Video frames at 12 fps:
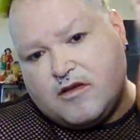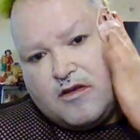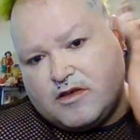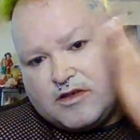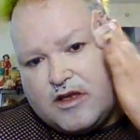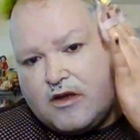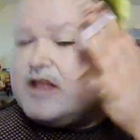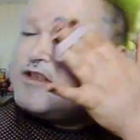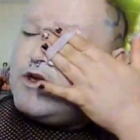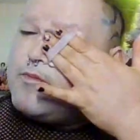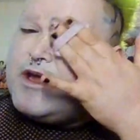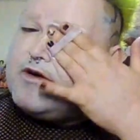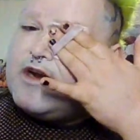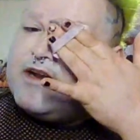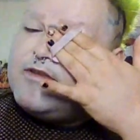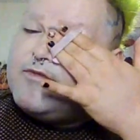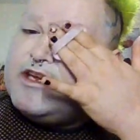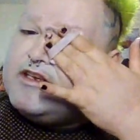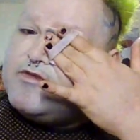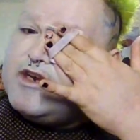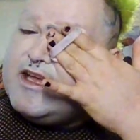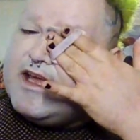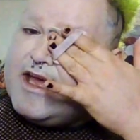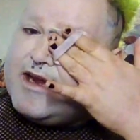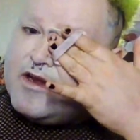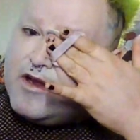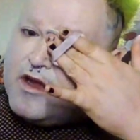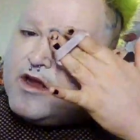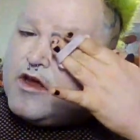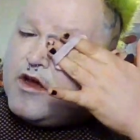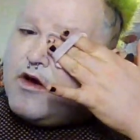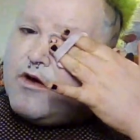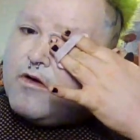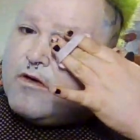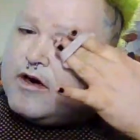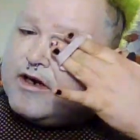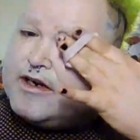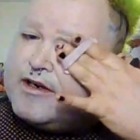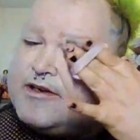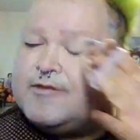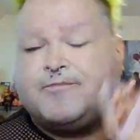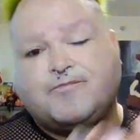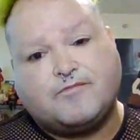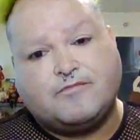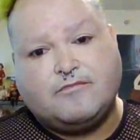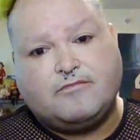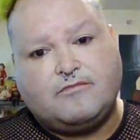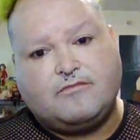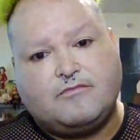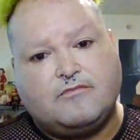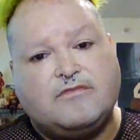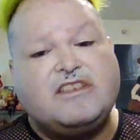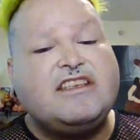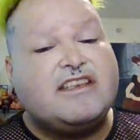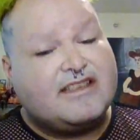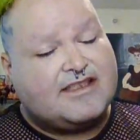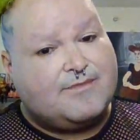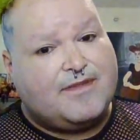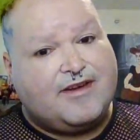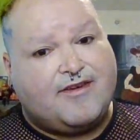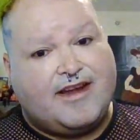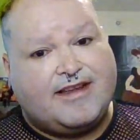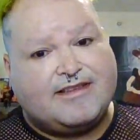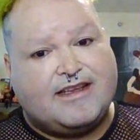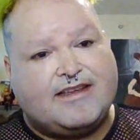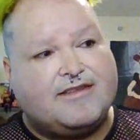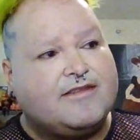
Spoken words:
So let's hope I don't have to redo it again, or she does something crazy.